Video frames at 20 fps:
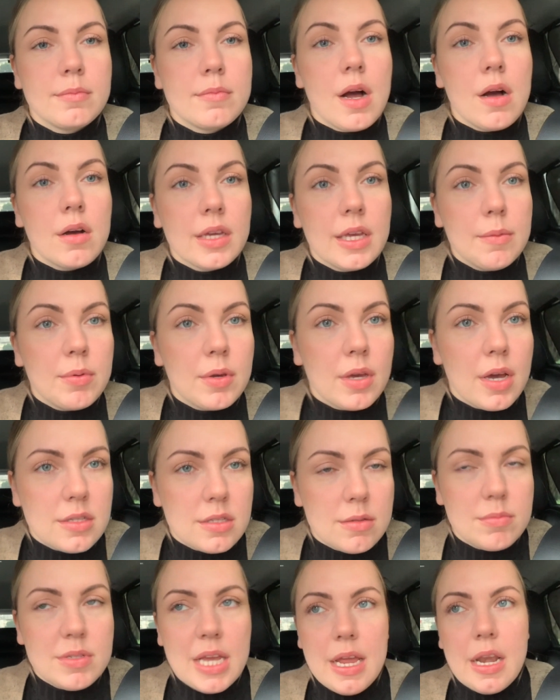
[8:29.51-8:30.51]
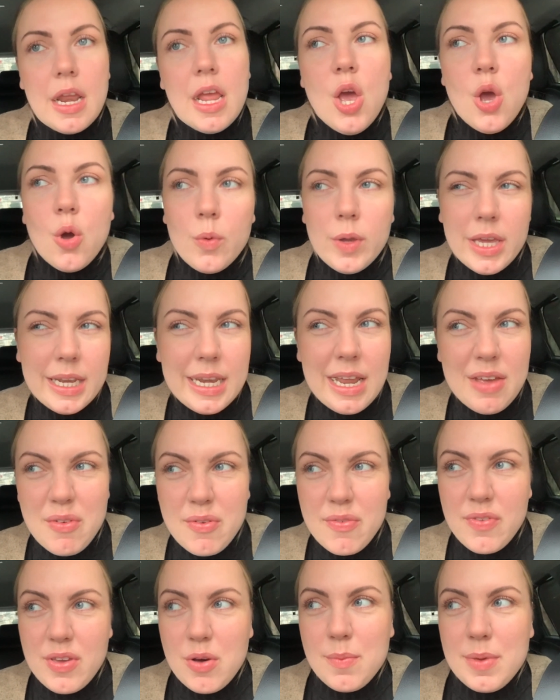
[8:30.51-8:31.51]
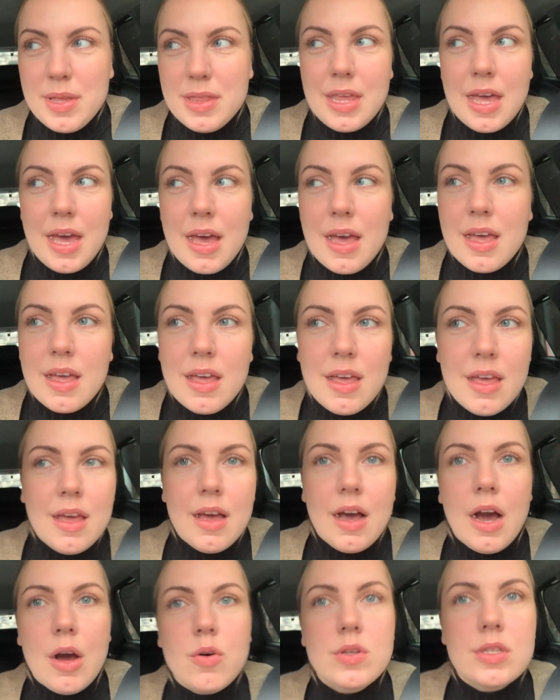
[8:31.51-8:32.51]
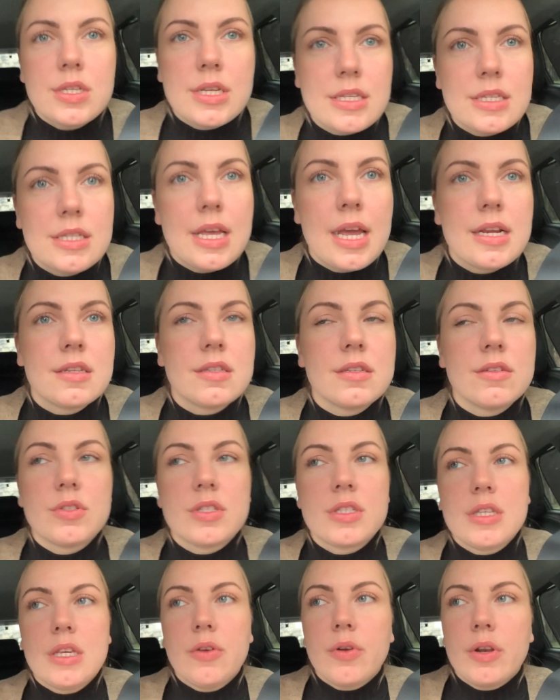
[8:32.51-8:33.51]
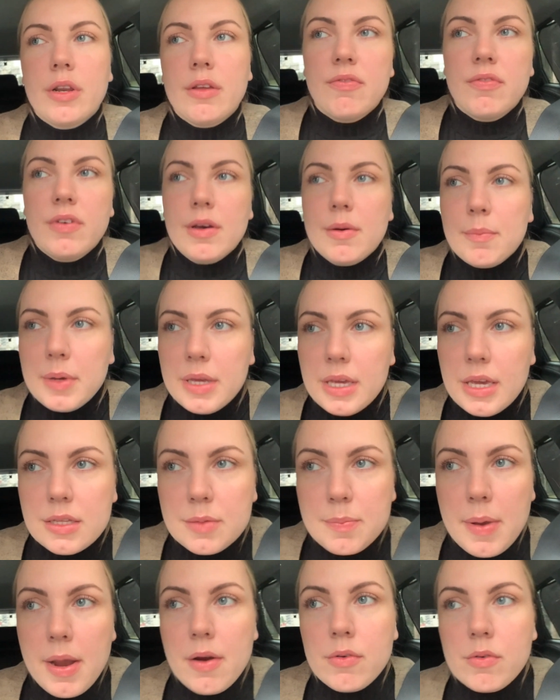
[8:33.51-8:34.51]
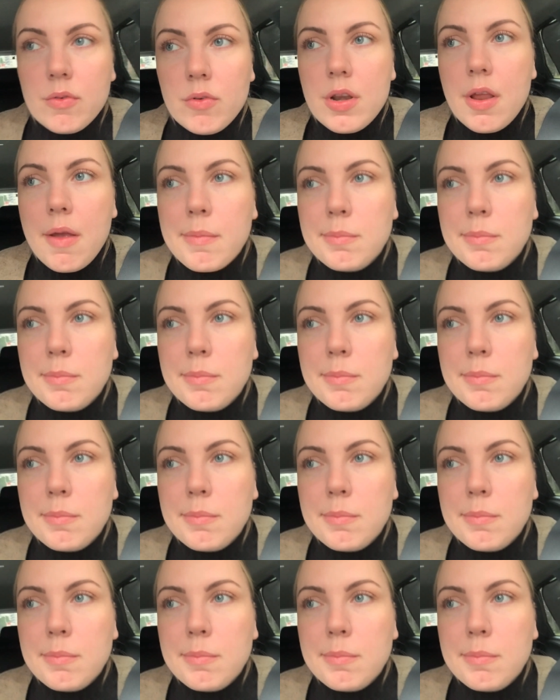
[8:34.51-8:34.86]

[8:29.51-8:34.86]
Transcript: keep you guys up to date. We can never film in there. I always ask Sang to secretly film, but he gets paranoid.